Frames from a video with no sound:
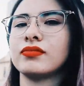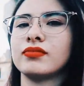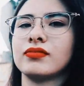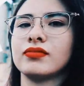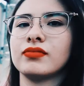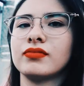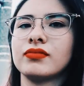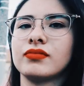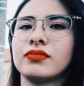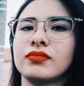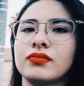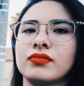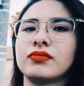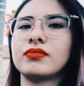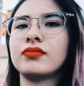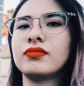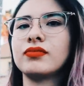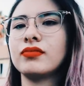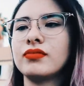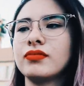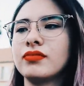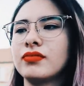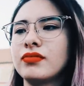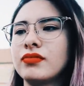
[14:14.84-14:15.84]

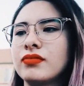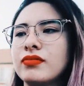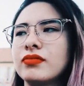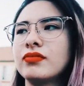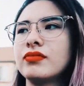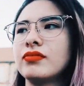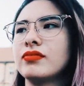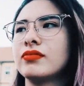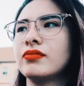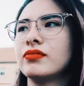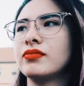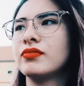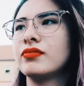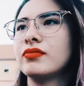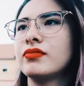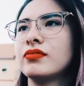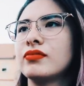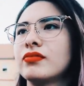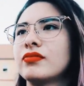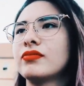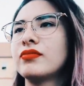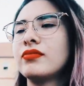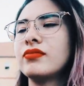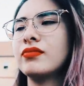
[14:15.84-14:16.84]

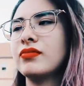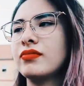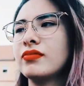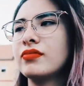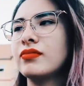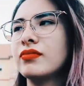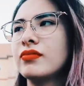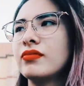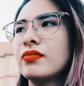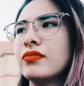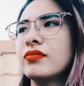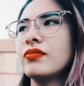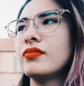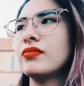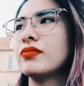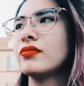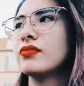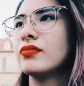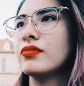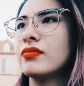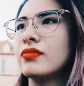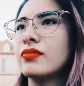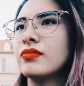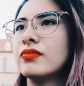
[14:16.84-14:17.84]

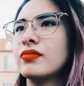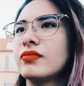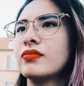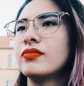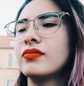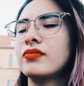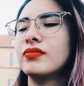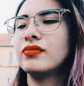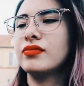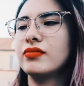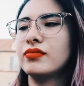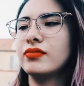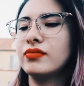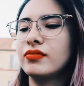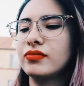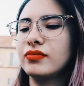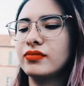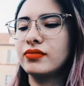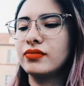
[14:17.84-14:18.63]
(not speaking)